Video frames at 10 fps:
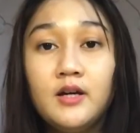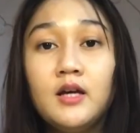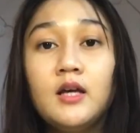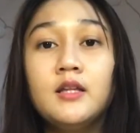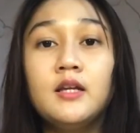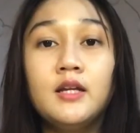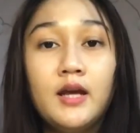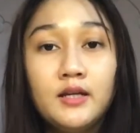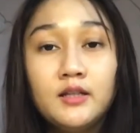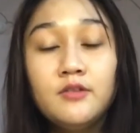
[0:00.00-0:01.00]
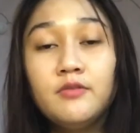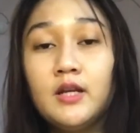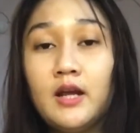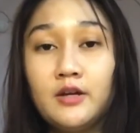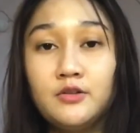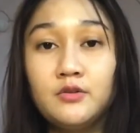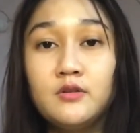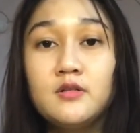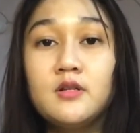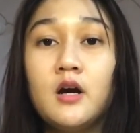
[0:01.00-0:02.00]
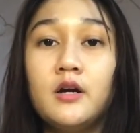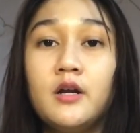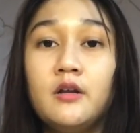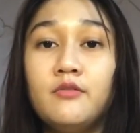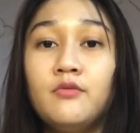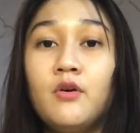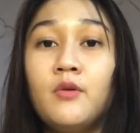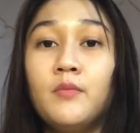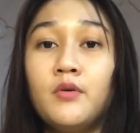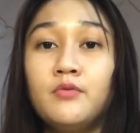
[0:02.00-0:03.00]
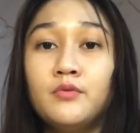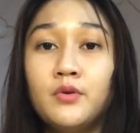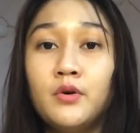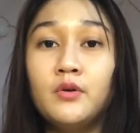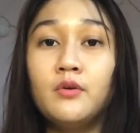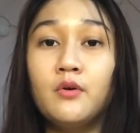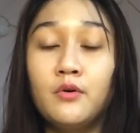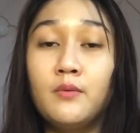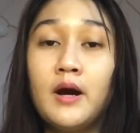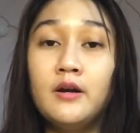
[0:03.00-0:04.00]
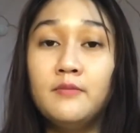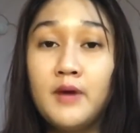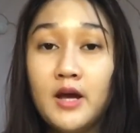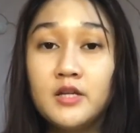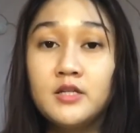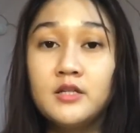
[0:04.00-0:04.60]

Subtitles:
The negative electrodes are in the form of rod or wire mesh.